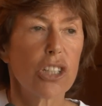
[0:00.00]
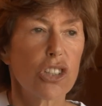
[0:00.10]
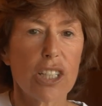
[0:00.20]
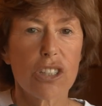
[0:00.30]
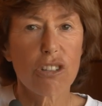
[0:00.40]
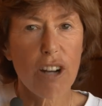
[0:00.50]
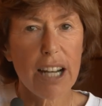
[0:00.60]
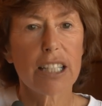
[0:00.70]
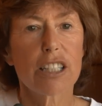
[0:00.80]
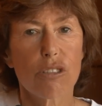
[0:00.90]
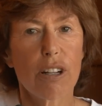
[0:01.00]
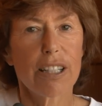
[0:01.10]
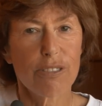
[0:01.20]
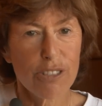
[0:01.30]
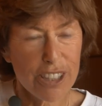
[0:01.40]
Chester Cranley is
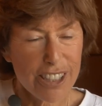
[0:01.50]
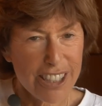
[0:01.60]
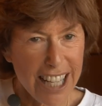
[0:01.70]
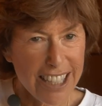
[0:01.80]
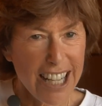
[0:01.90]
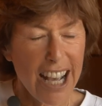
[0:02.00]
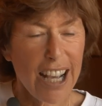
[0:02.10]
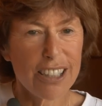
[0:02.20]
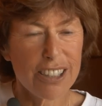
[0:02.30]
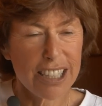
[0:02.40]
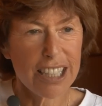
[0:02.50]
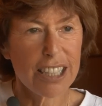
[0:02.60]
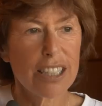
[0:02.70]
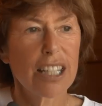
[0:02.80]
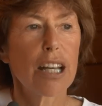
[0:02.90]
running for the Senate seat.